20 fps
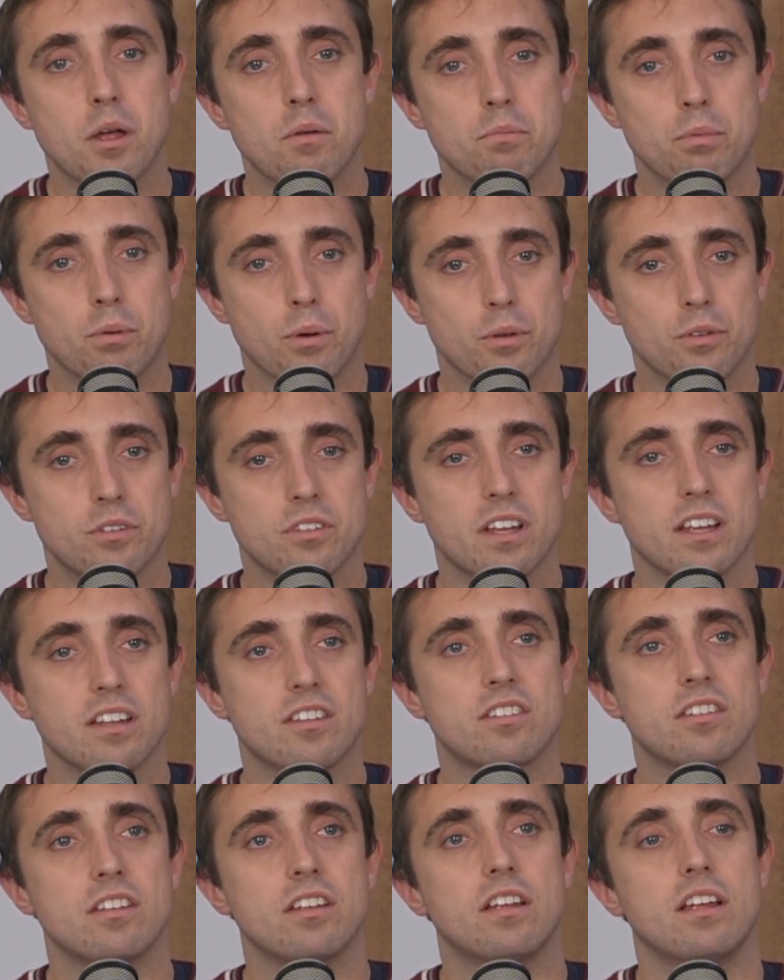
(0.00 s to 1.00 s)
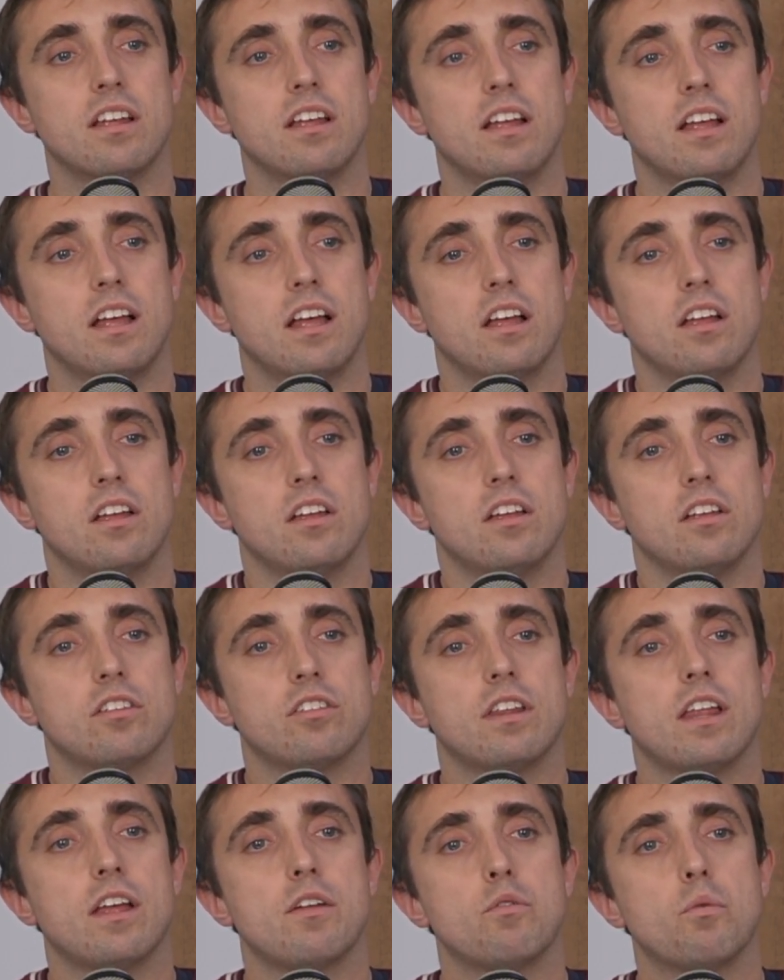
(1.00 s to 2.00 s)
process.
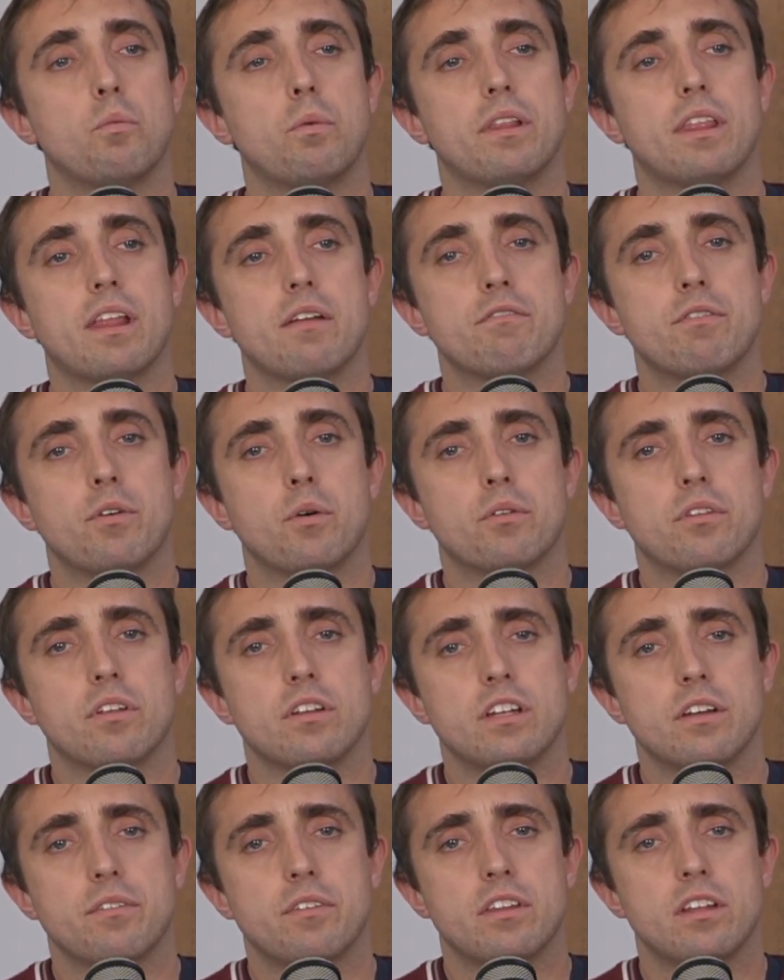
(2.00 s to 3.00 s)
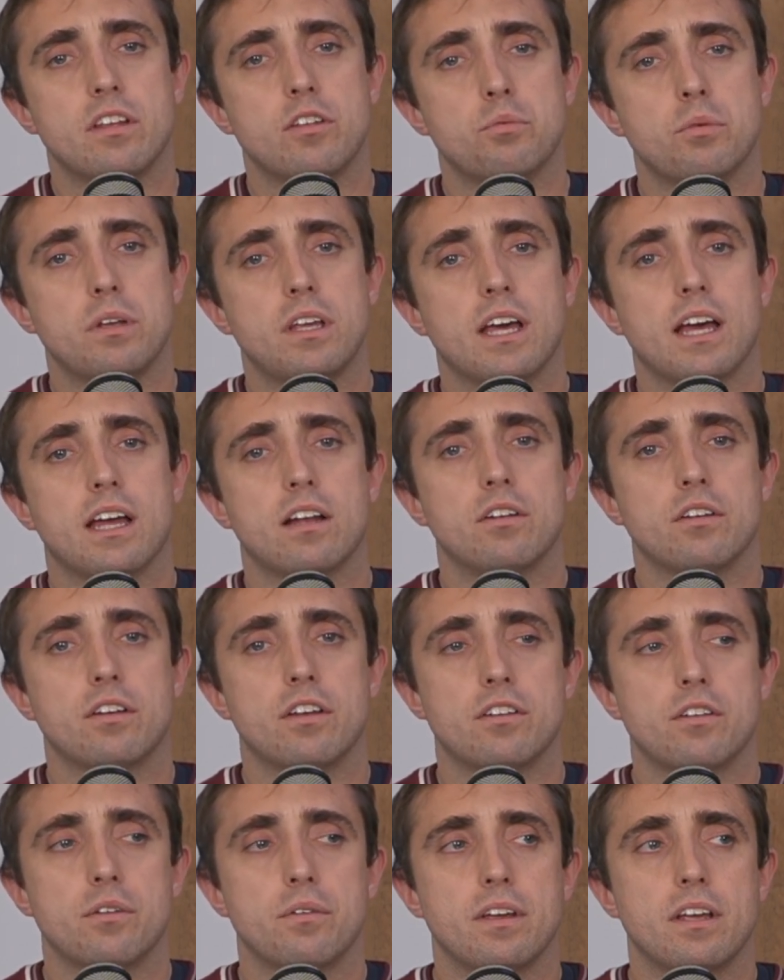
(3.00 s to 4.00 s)
So then with them foot orthoses, the other things we can look
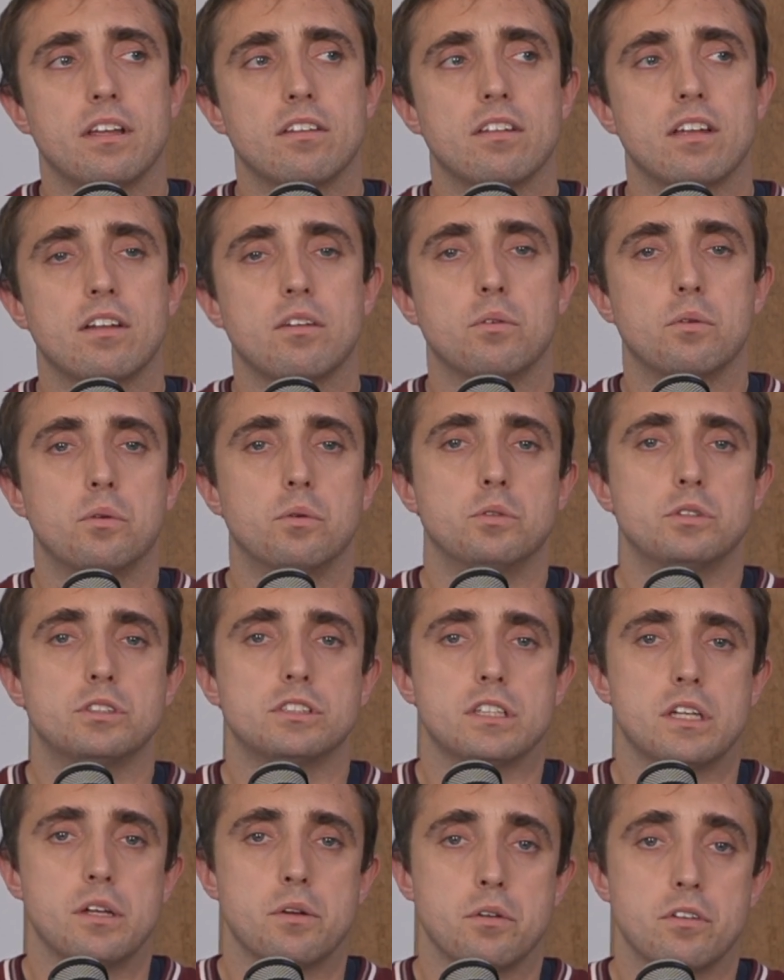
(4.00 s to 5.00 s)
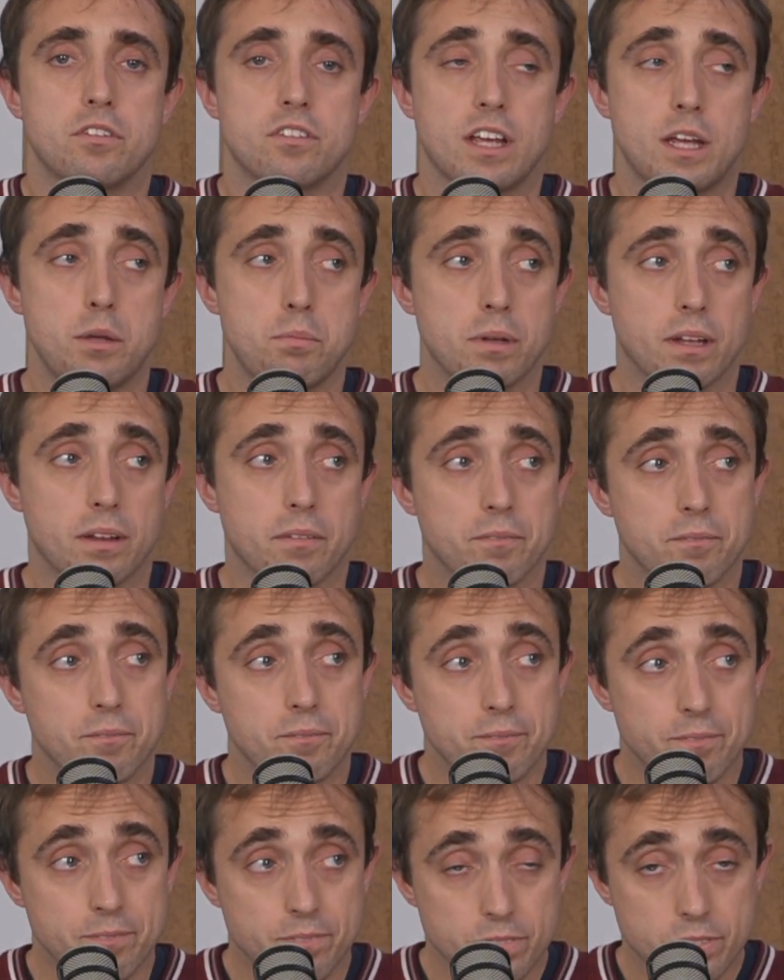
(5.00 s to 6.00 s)
at doing is then also taping.
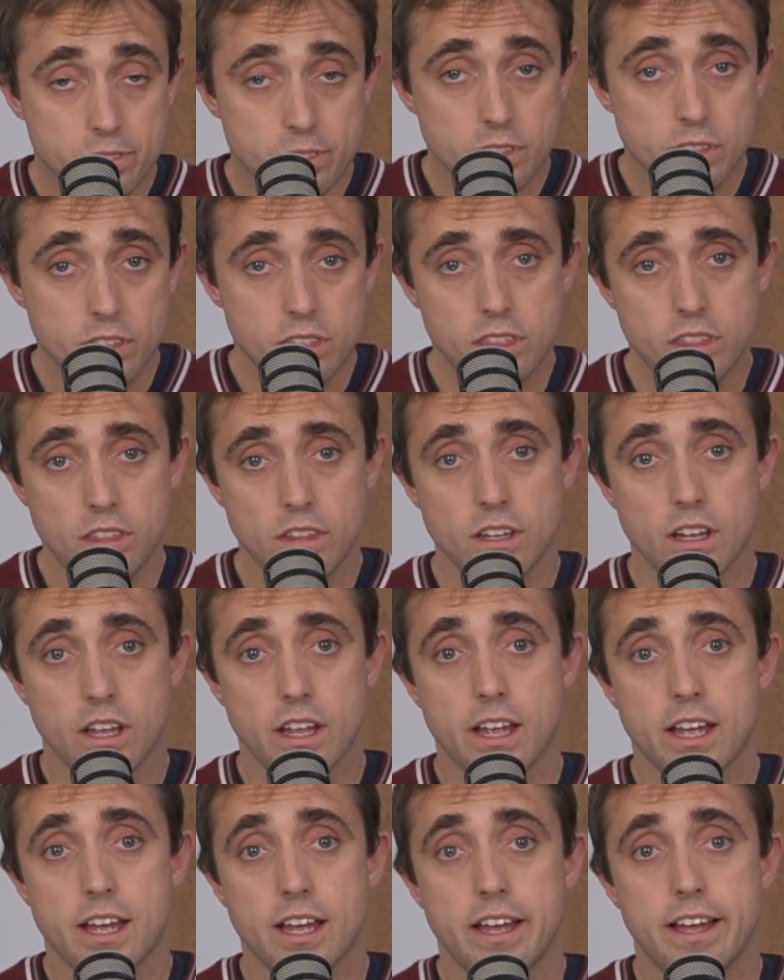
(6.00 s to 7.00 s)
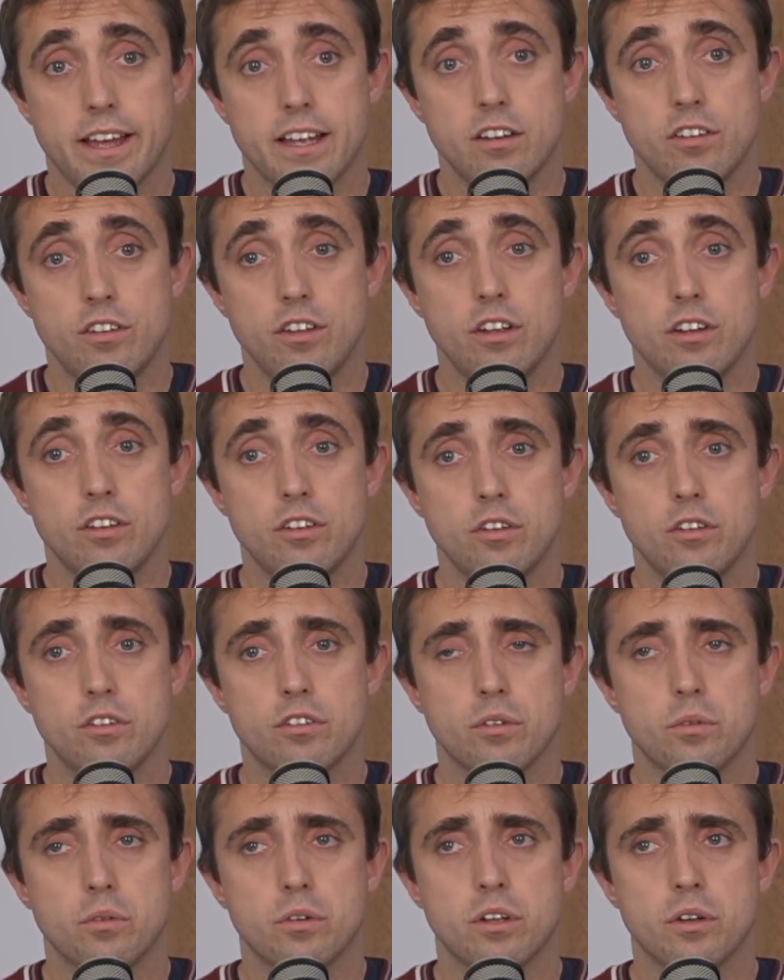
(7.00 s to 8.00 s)
And you can use,
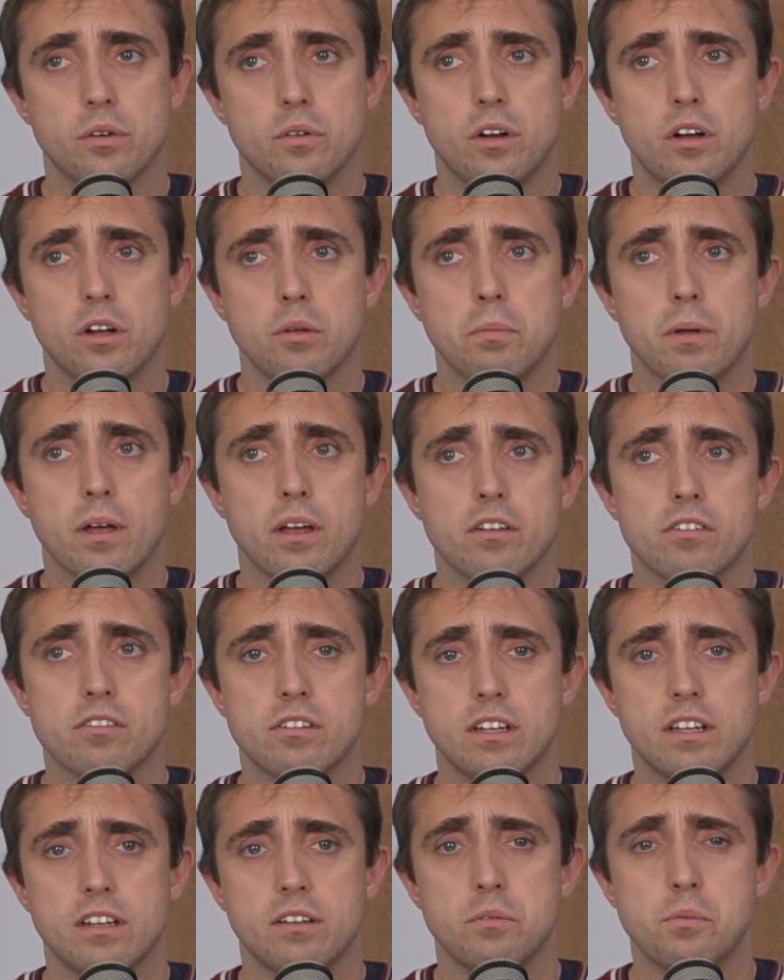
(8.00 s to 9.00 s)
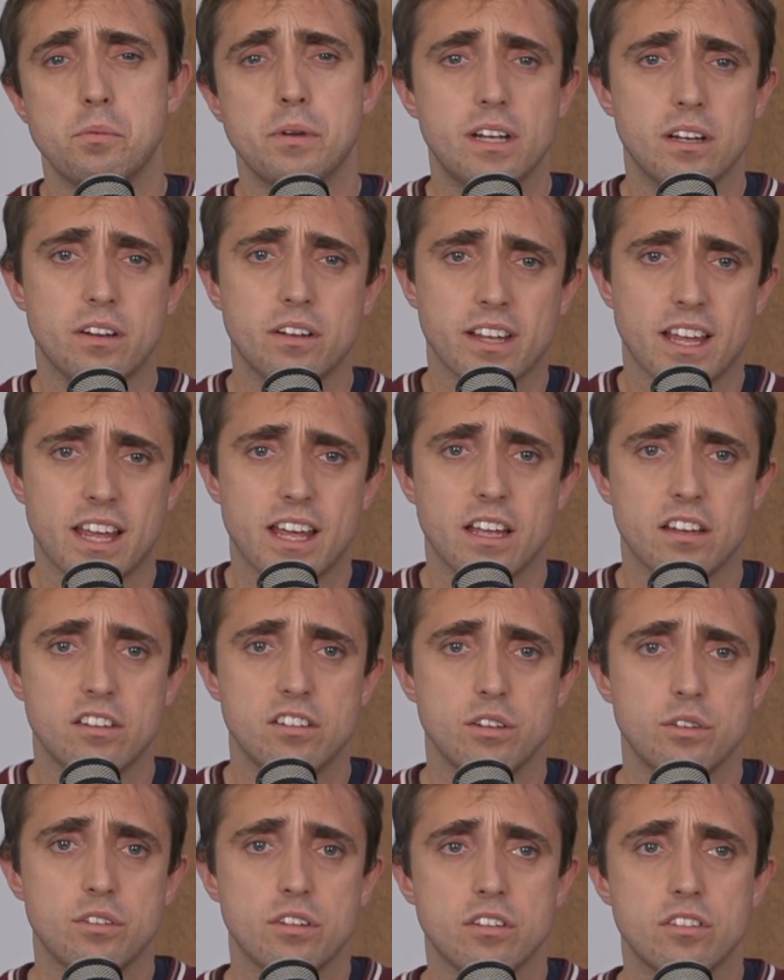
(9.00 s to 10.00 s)
I personally, we like here to
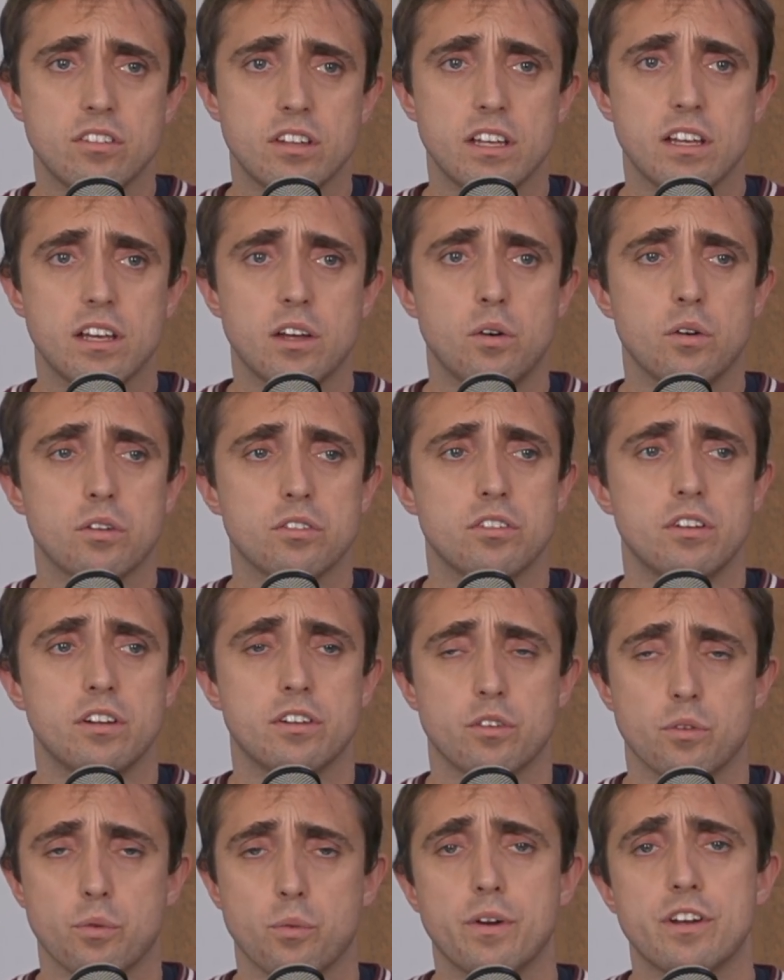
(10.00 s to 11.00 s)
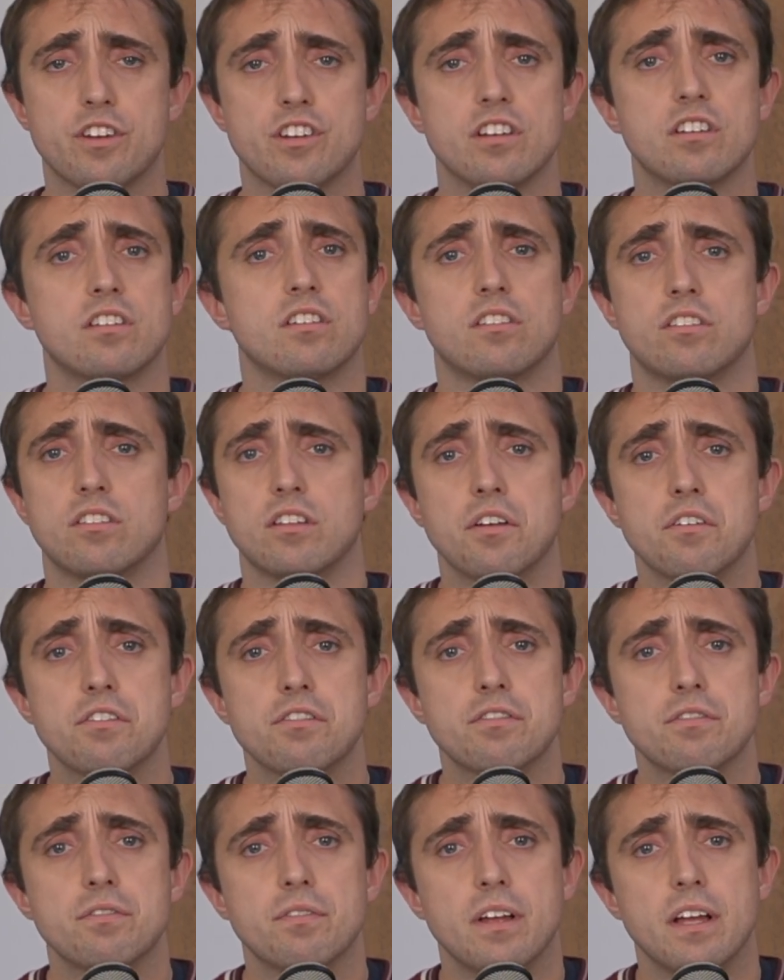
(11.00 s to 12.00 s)
use the zinc oxide, the rigid
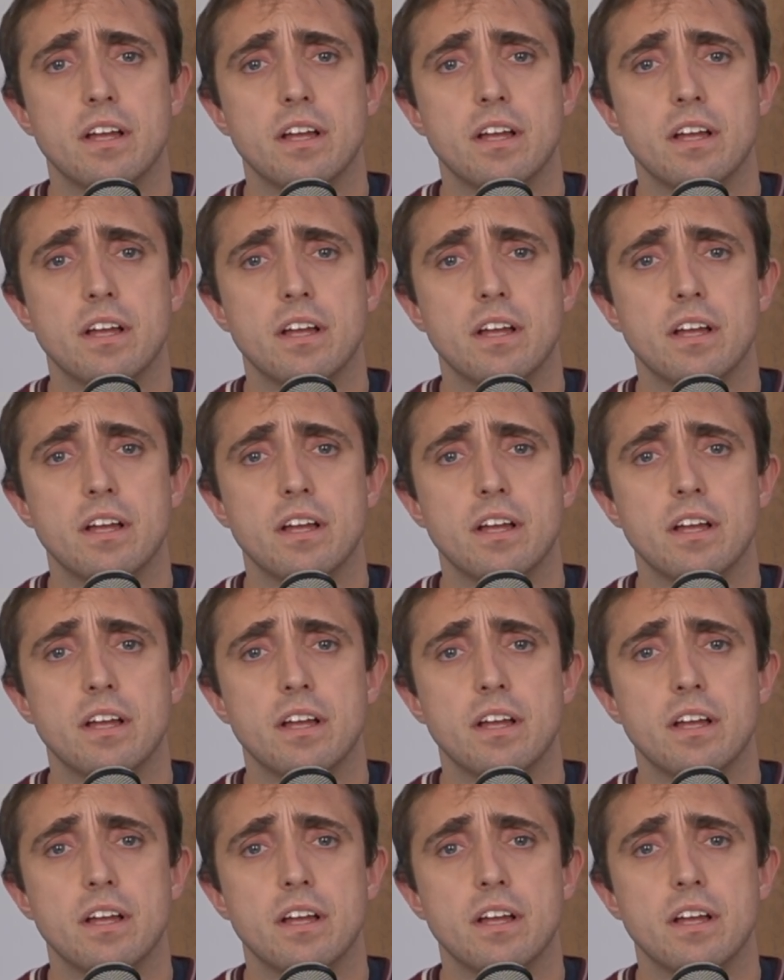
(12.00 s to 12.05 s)
stuff,